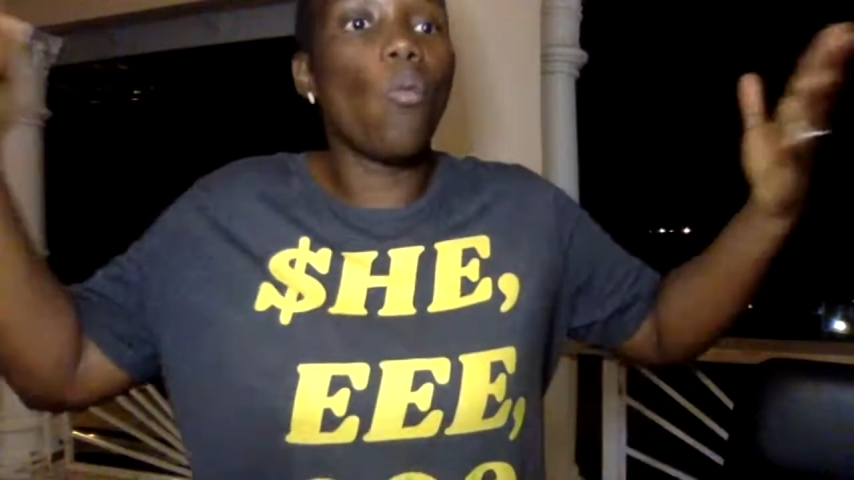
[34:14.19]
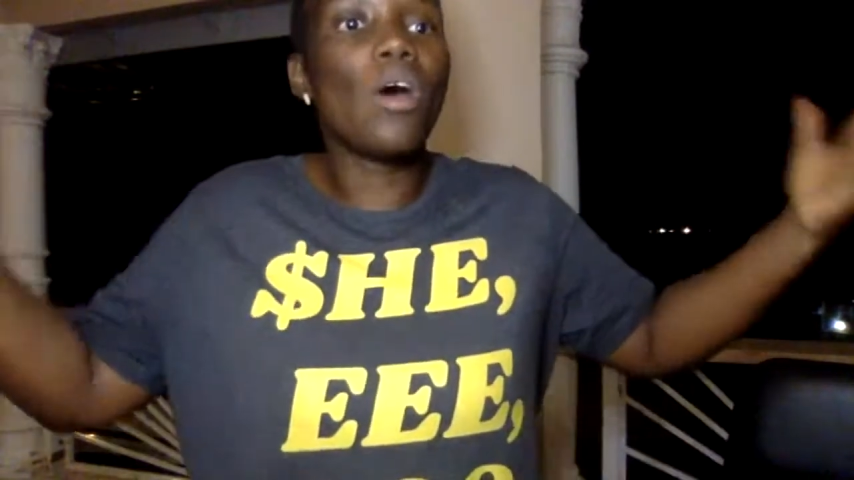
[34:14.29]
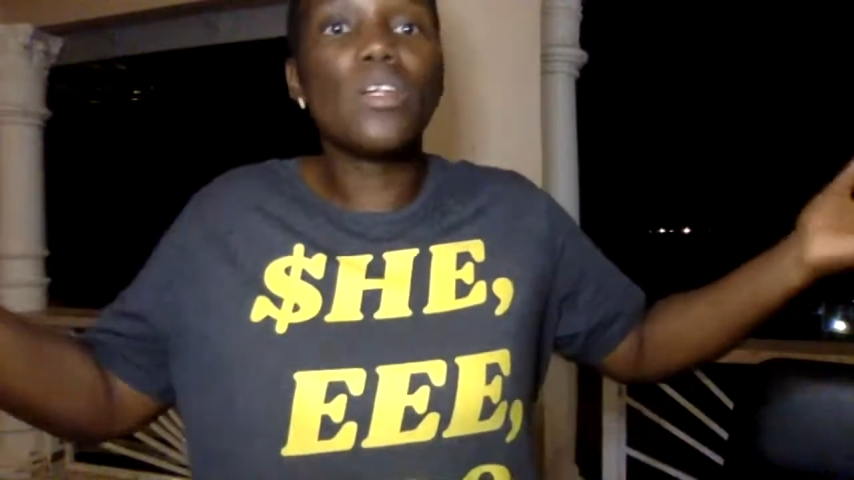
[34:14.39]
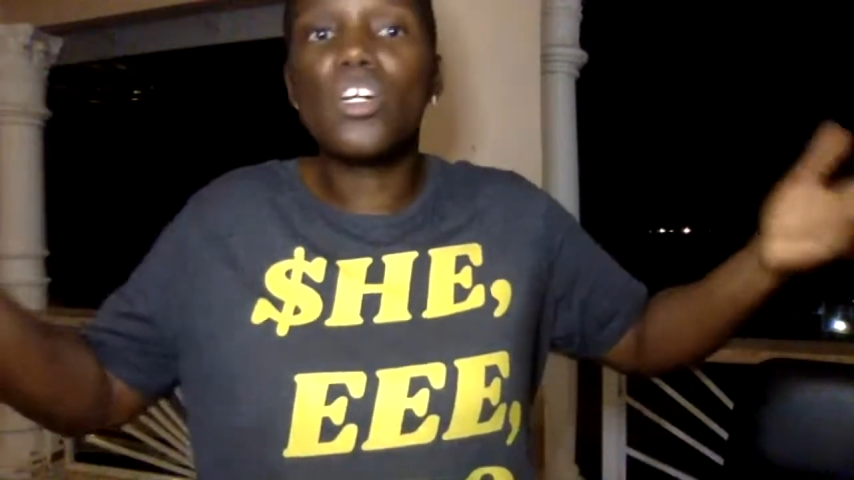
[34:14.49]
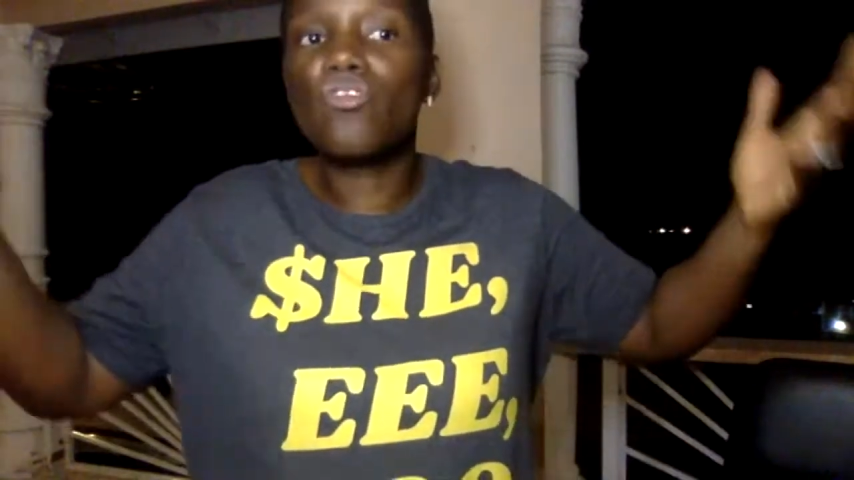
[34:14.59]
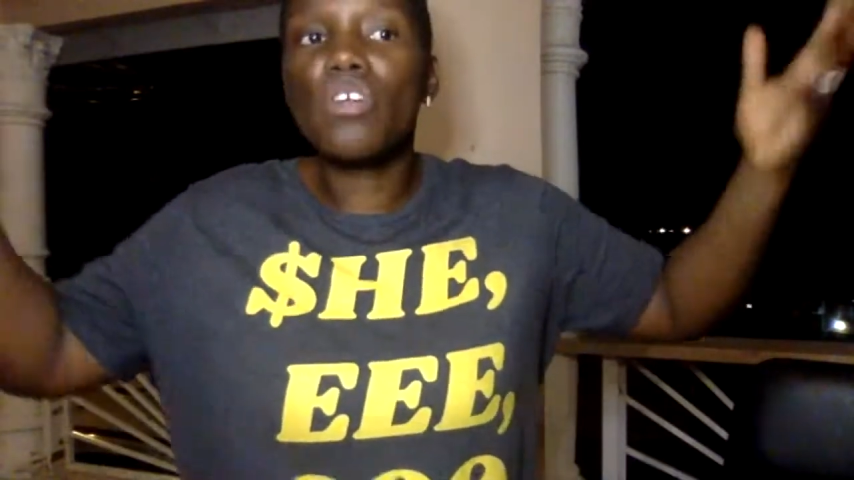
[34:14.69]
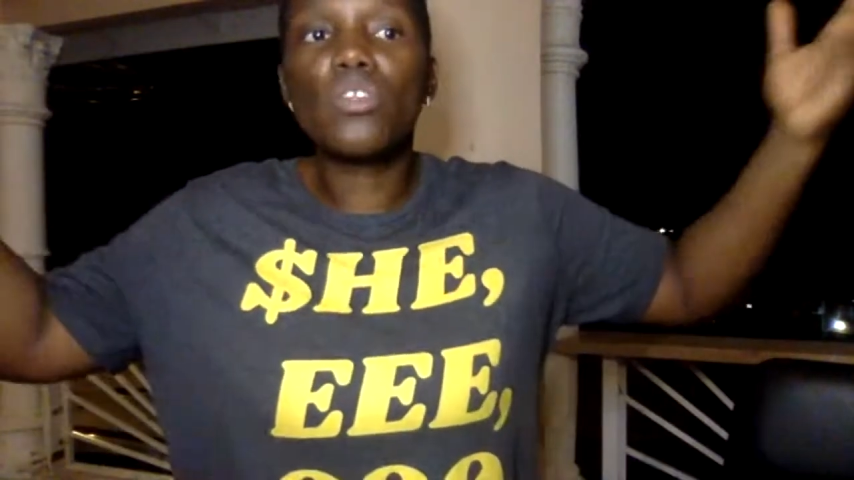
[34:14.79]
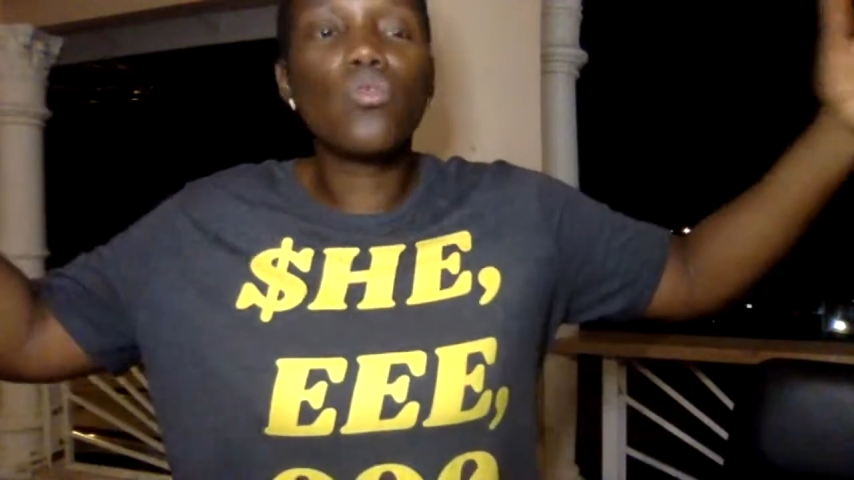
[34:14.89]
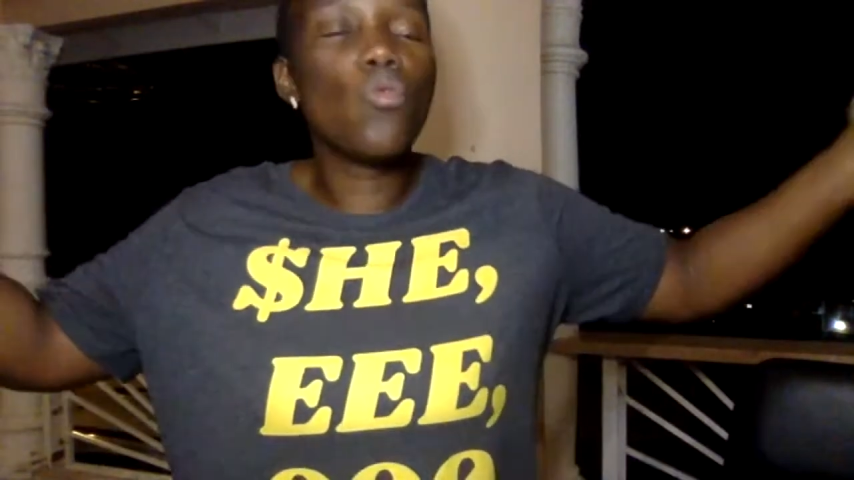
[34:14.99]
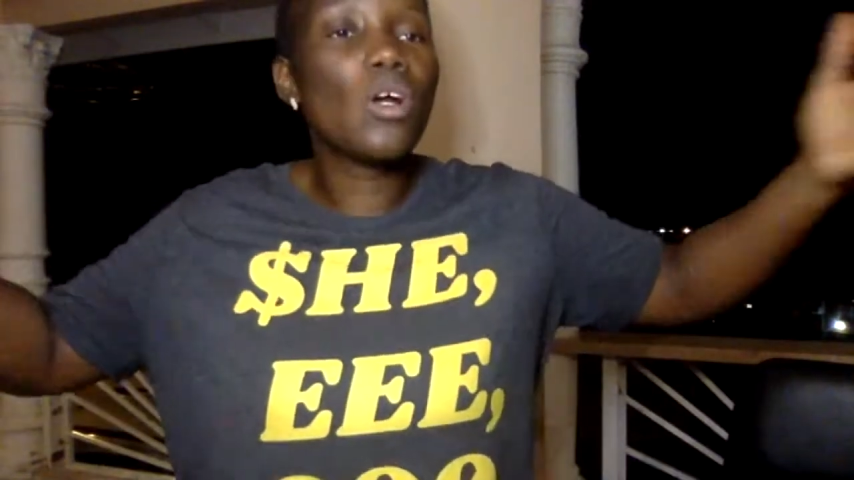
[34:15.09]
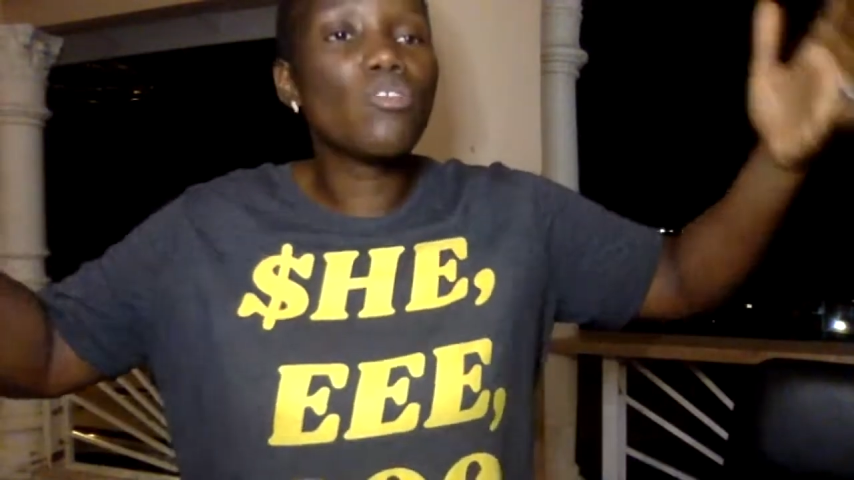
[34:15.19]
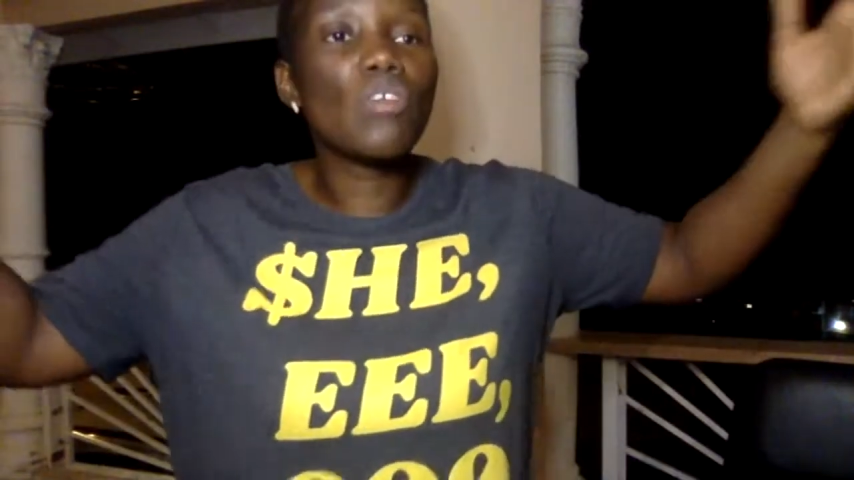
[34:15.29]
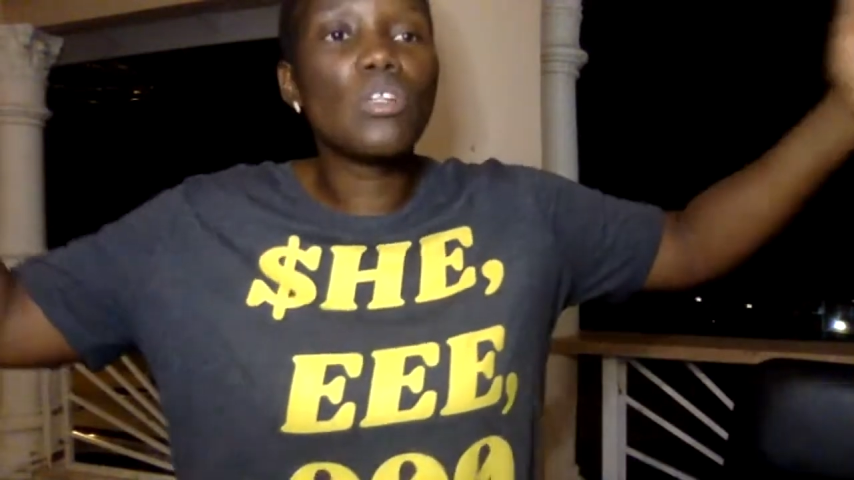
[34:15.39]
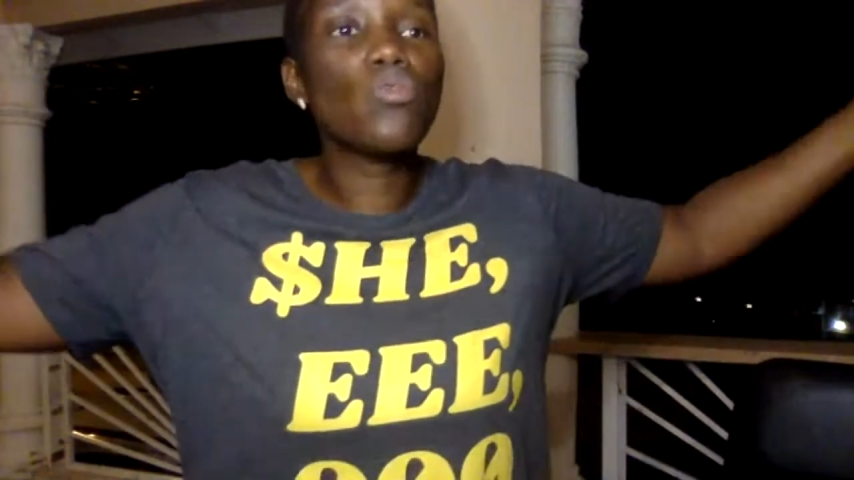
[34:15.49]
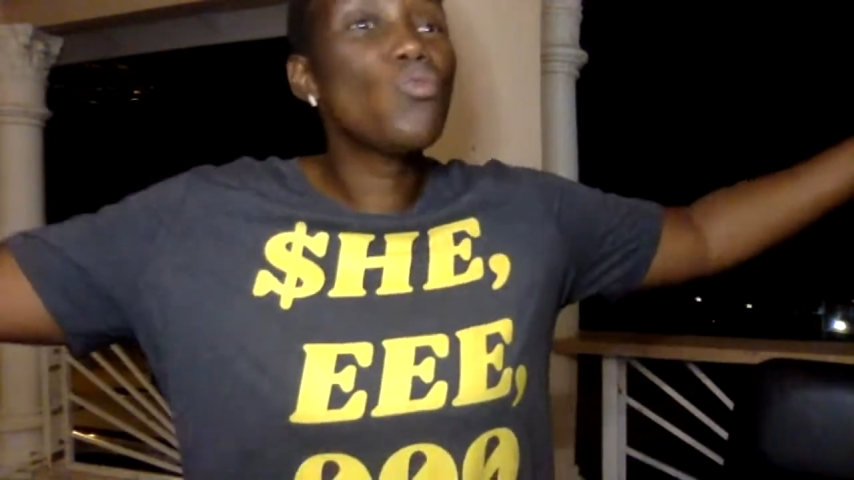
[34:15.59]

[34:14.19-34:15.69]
100, 200,